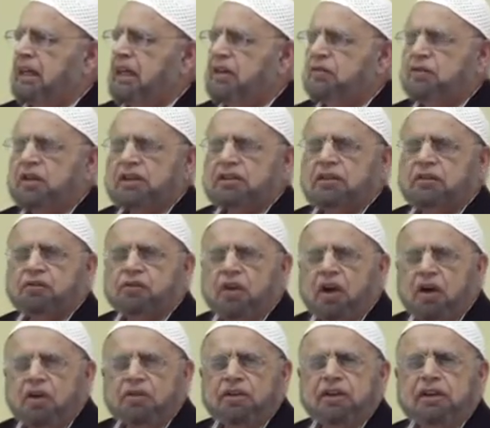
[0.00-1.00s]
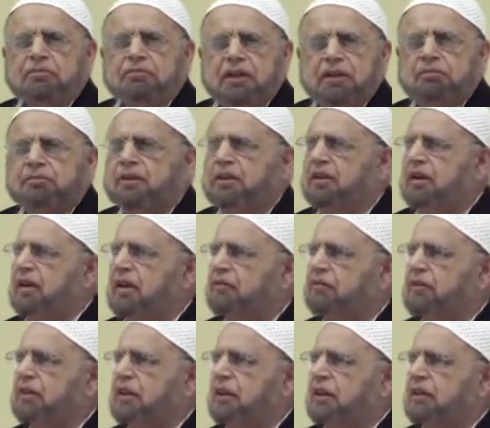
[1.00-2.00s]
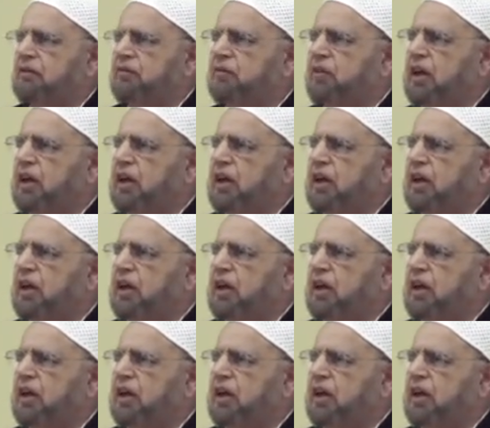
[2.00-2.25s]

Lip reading: He was the founding member of the